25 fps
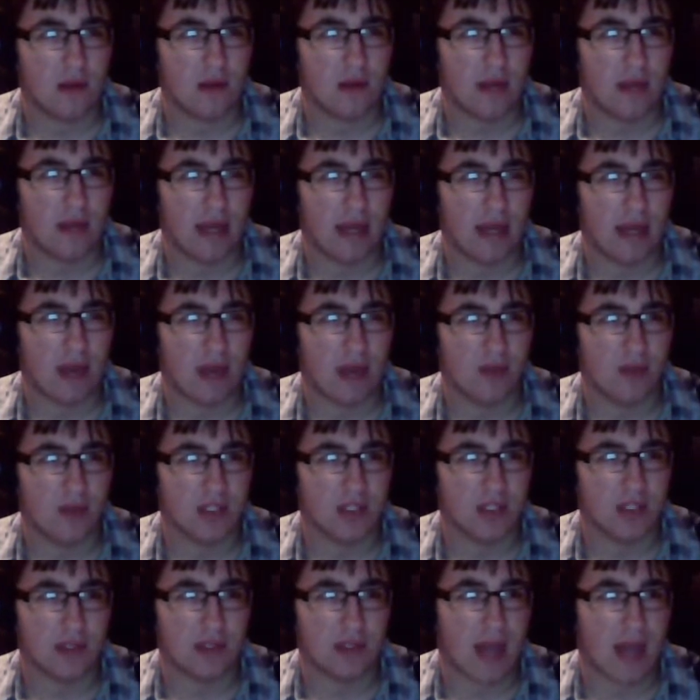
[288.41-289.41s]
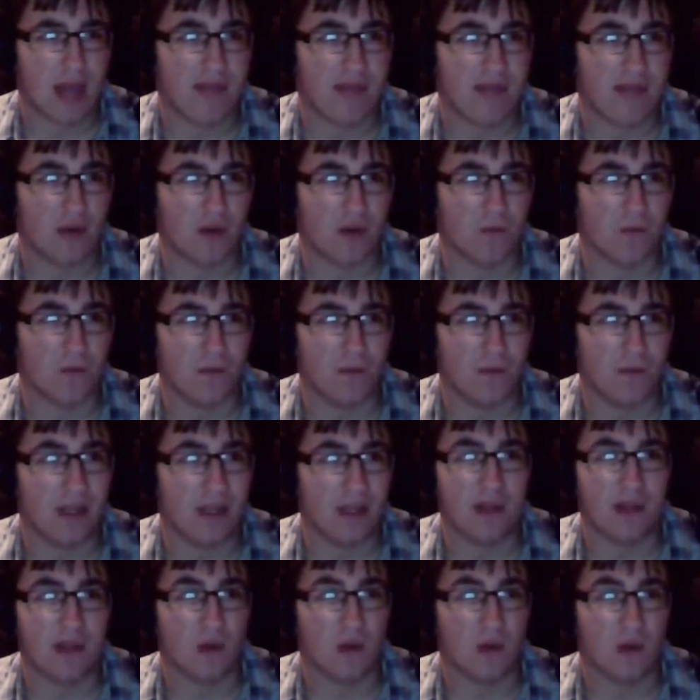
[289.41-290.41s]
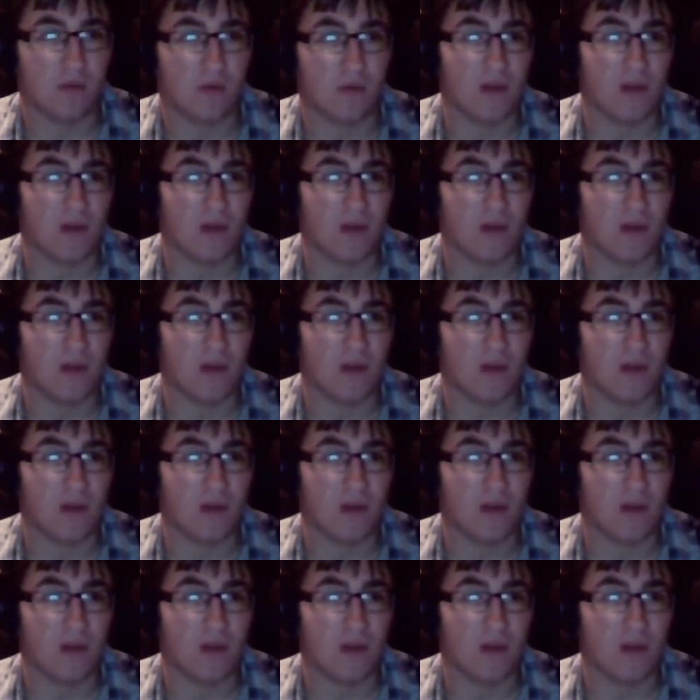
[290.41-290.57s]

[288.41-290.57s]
And I would just have to either